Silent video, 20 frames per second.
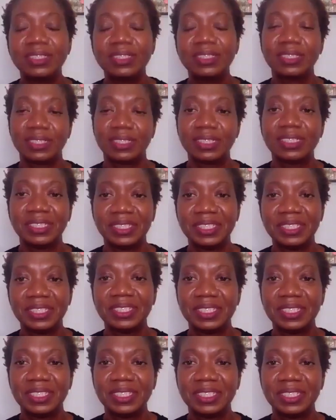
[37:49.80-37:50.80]
Help,
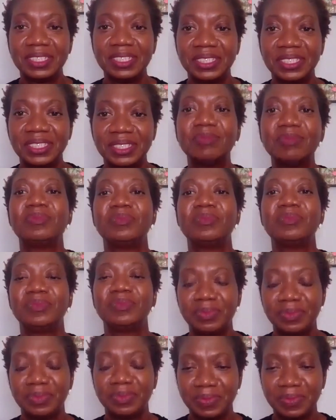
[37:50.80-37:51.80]
Broke and
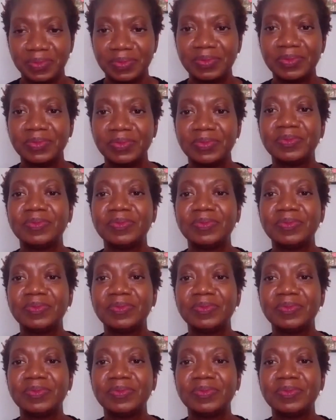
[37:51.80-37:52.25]
Need Money